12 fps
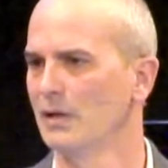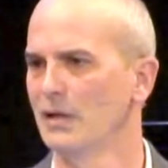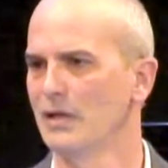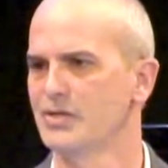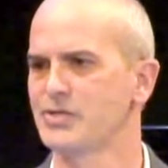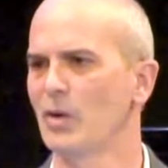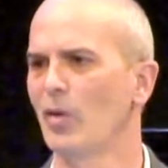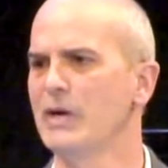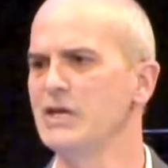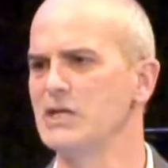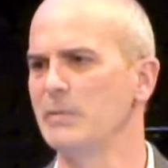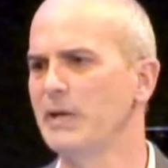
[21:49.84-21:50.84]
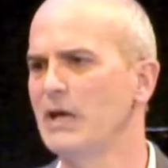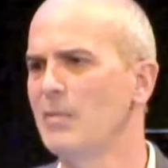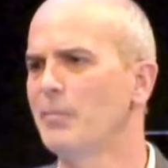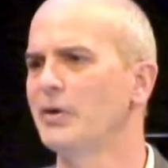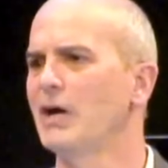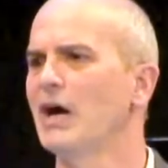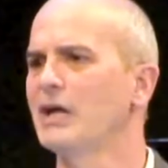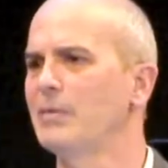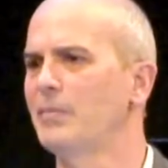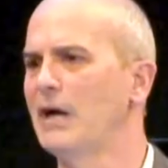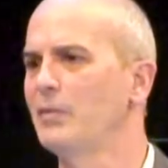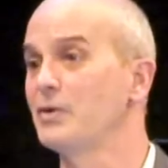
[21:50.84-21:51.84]
It's so easy to become
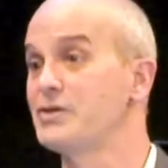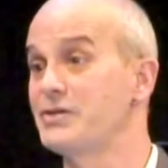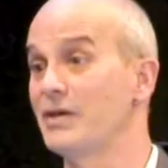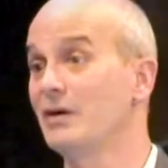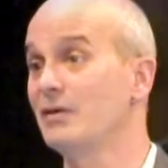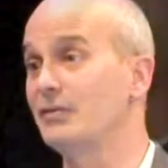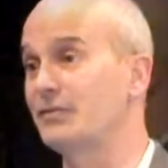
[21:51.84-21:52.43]
preoccupied with self.